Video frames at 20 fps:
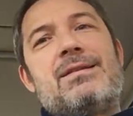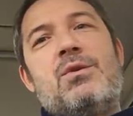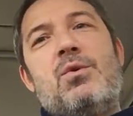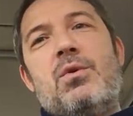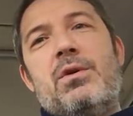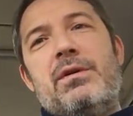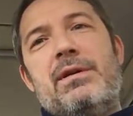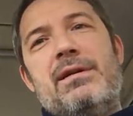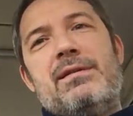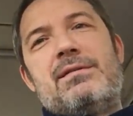
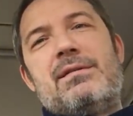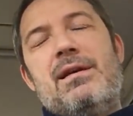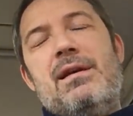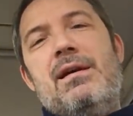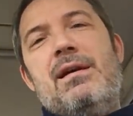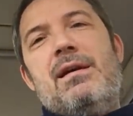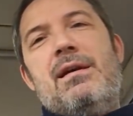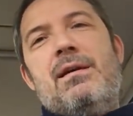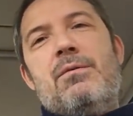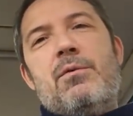Gordon is
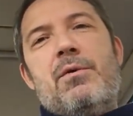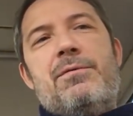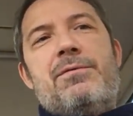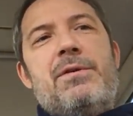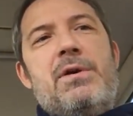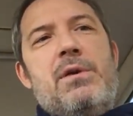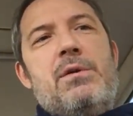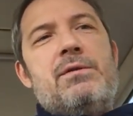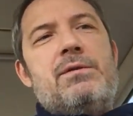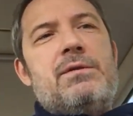
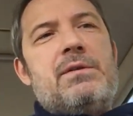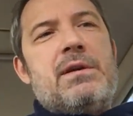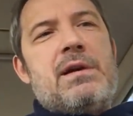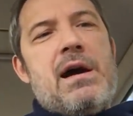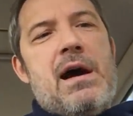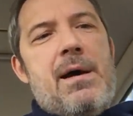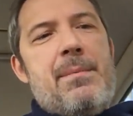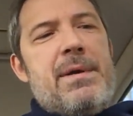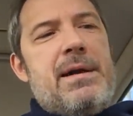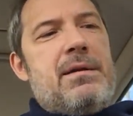refused to
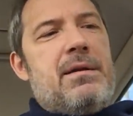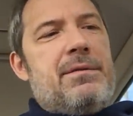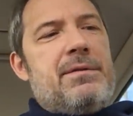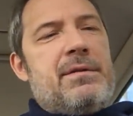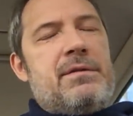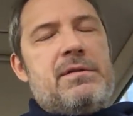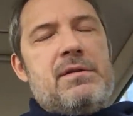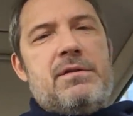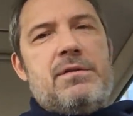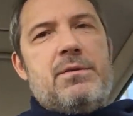comment on
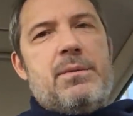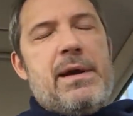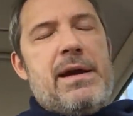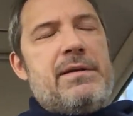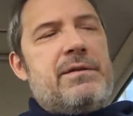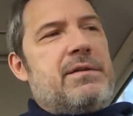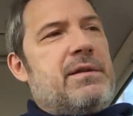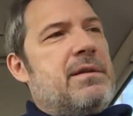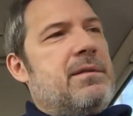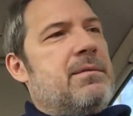the
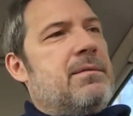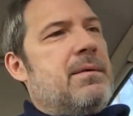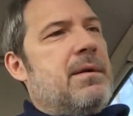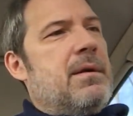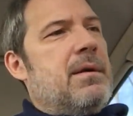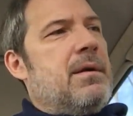situation